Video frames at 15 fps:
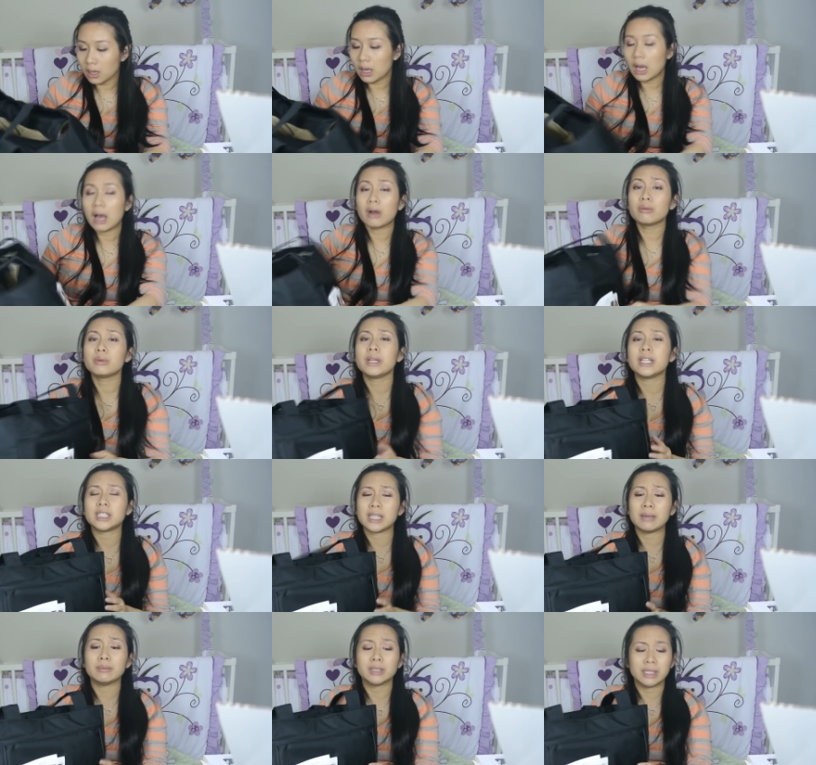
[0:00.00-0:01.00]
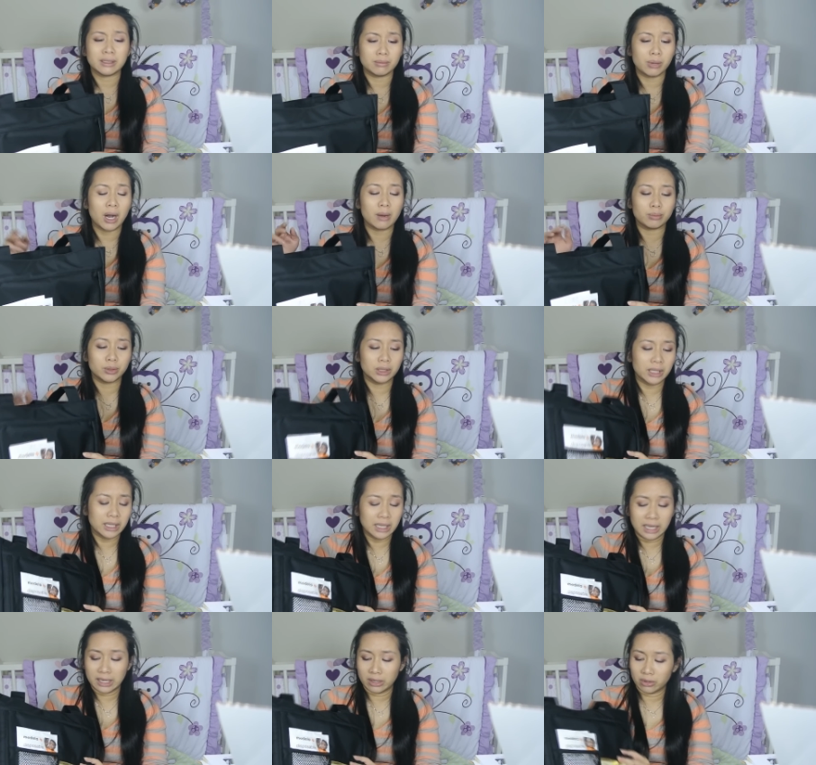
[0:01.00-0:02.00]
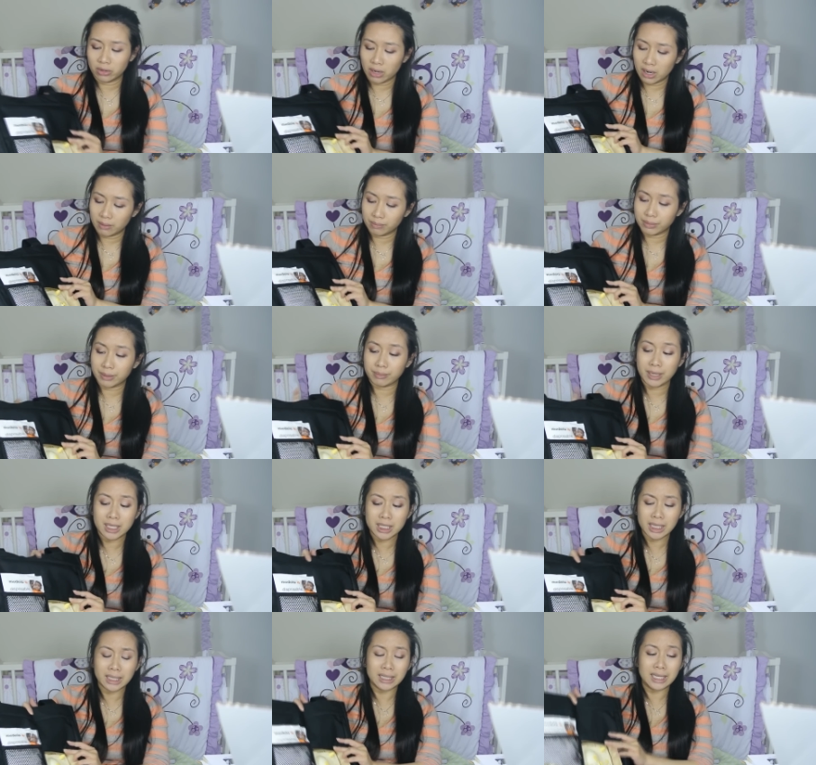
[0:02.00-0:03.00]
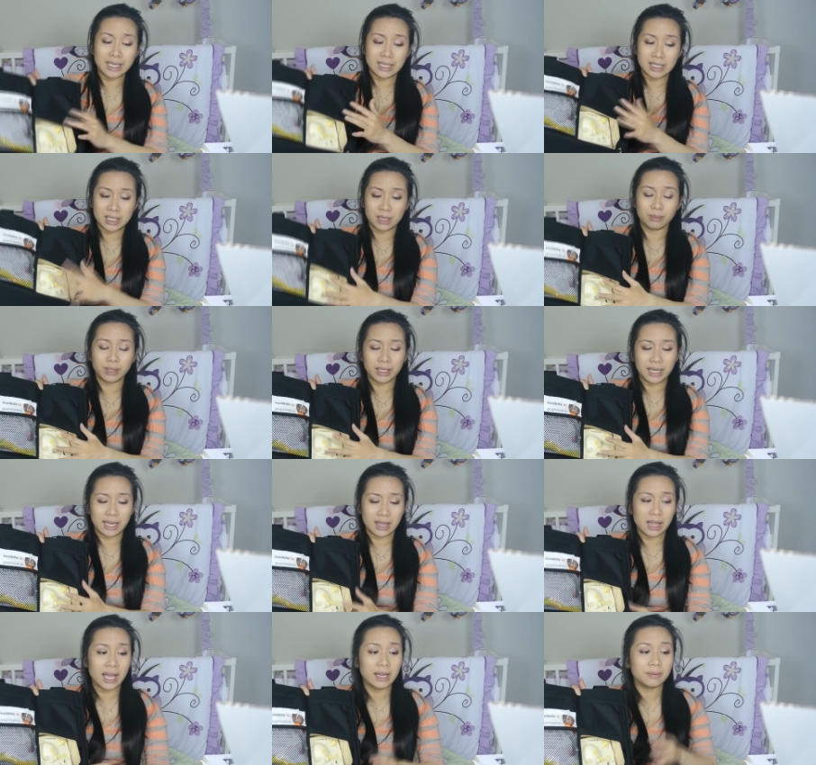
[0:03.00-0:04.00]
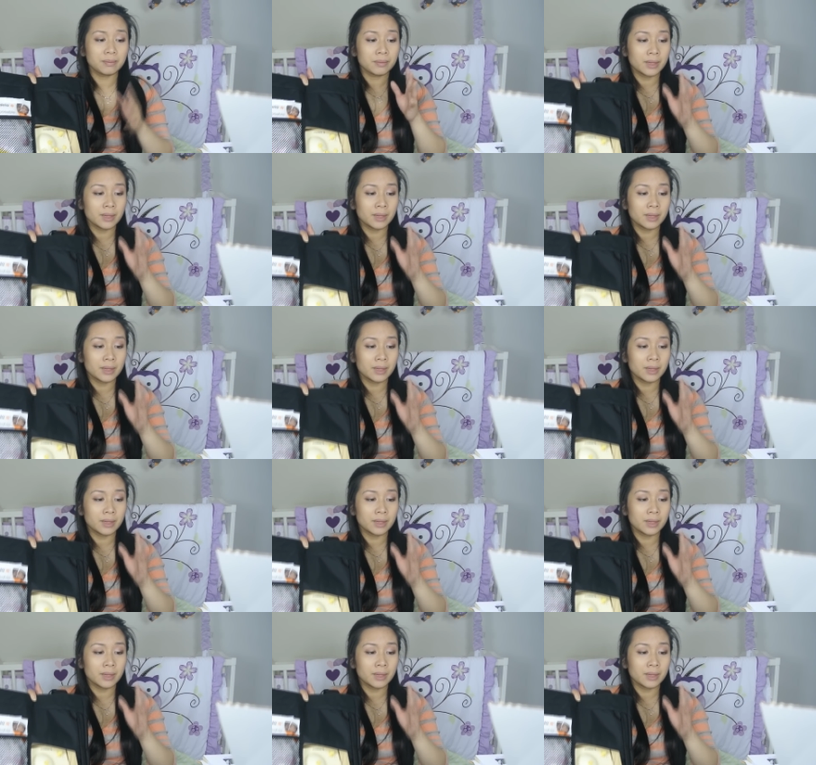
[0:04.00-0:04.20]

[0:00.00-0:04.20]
I'll reassemble it properly later on, but basically it's something like that